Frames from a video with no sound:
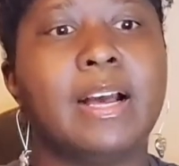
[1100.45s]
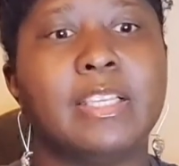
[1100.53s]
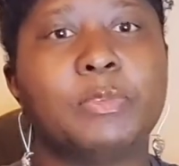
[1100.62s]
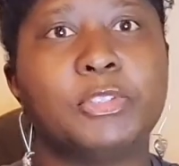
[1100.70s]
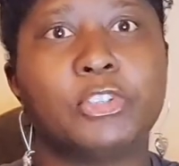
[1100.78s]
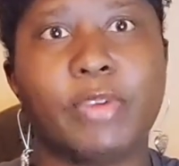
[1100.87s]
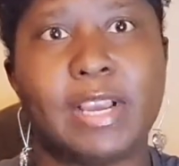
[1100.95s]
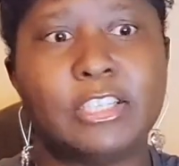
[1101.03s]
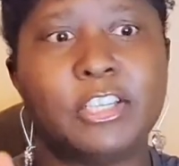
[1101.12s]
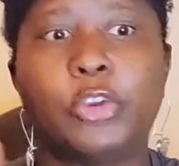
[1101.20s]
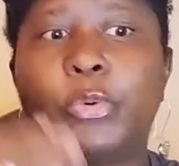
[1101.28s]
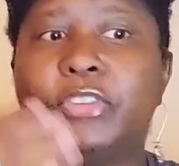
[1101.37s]
It's supposed to
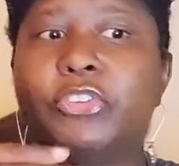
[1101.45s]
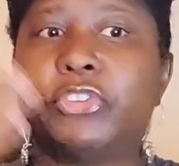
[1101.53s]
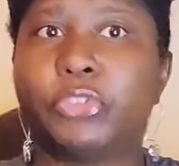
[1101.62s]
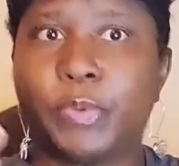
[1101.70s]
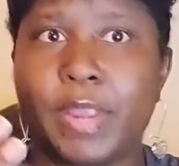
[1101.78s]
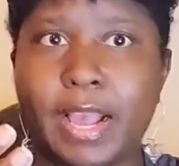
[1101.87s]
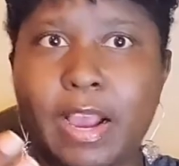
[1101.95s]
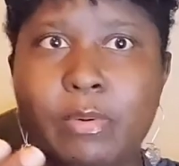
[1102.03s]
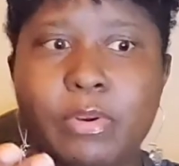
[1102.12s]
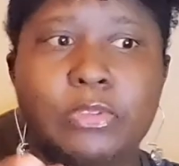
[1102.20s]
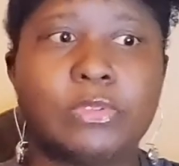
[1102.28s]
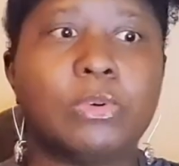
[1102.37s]
gradually increase it to 3
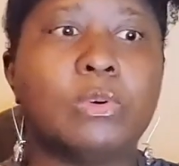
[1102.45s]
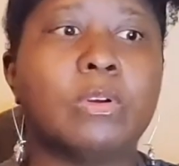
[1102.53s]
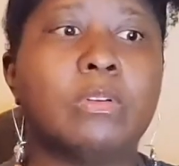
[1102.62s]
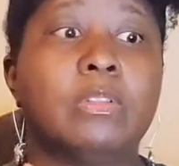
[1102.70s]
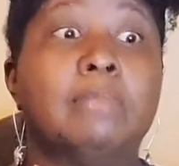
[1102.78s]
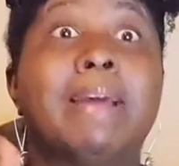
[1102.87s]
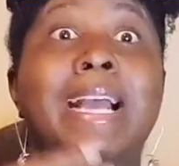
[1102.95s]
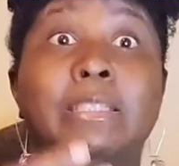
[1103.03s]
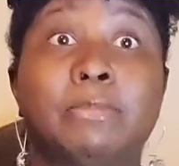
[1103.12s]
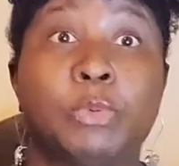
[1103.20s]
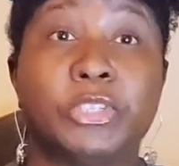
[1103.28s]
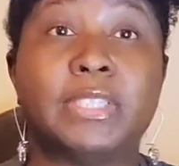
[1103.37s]
hours, or the
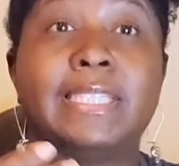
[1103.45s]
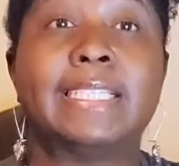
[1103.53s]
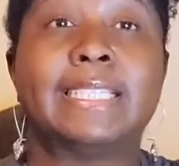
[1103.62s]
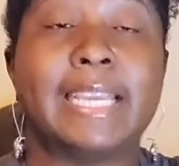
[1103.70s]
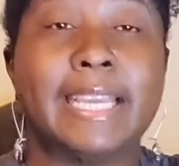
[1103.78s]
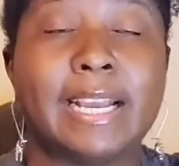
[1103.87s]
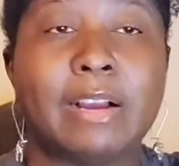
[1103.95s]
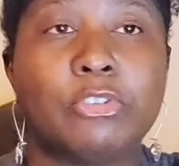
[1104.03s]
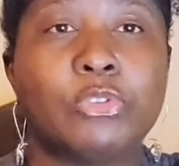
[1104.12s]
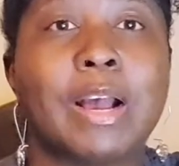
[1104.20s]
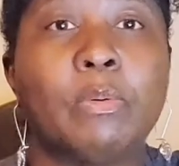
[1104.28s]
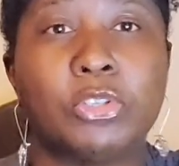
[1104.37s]
maximum, which is 6 to 8
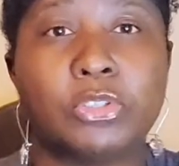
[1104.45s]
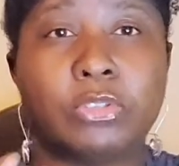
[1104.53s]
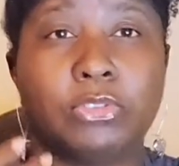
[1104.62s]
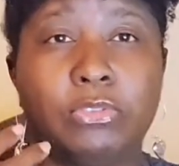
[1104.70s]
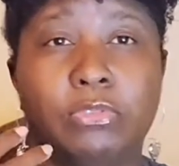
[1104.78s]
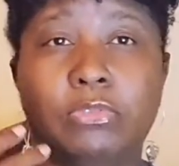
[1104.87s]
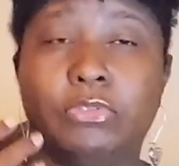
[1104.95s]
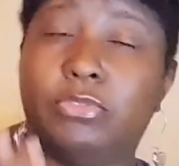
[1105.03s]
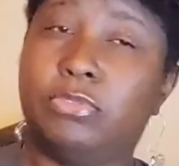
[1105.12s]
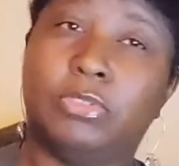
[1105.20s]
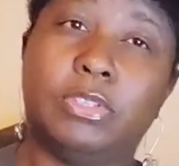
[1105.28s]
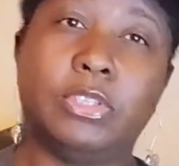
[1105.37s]
hours. So I was
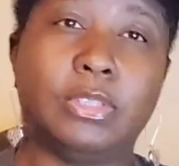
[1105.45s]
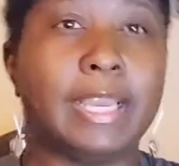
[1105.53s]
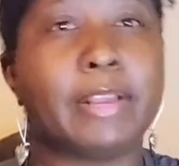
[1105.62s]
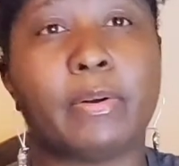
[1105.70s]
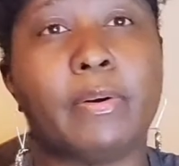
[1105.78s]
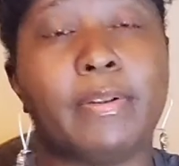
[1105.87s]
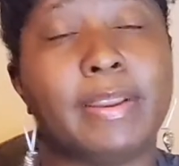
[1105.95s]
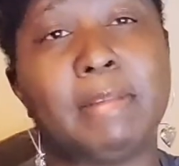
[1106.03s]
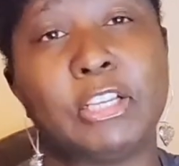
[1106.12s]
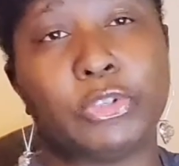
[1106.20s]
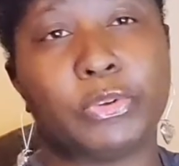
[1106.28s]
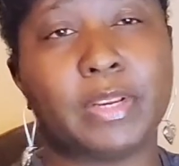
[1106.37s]
later on in
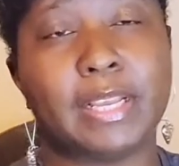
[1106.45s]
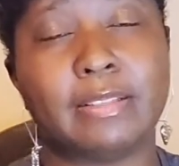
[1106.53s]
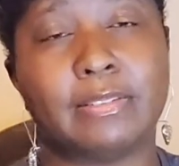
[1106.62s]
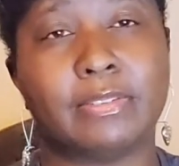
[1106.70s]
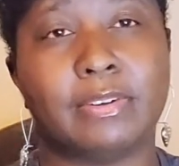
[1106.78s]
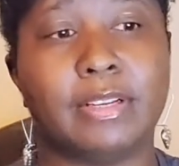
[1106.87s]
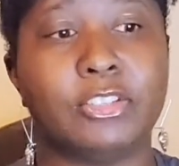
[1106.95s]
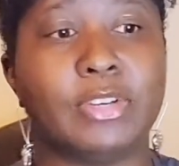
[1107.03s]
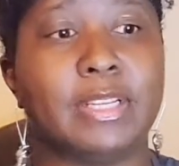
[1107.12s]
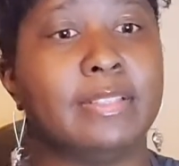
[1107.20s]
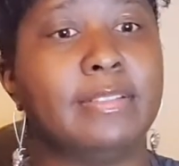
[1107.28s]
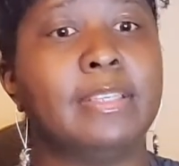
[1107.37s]
my journey, I started
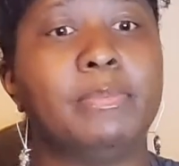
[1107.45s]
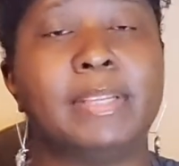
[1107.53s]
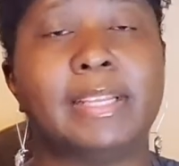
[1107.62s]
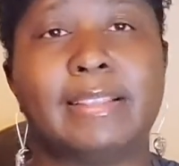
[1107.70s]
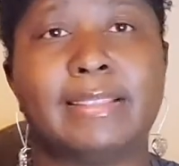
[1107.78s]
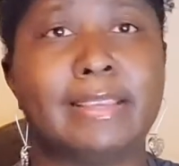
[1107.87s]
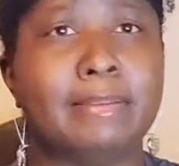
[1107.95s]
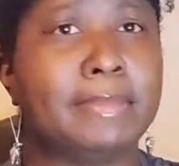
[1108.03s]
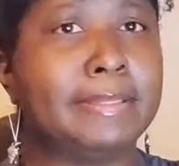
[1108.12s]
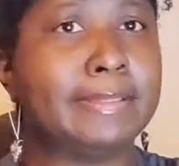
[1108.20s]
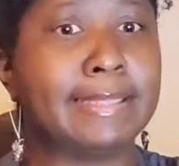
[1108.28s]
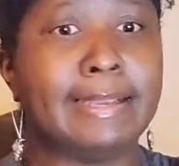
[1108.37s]
trying to sleep with that thing,
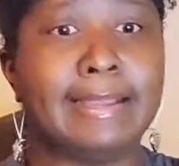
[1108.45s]
but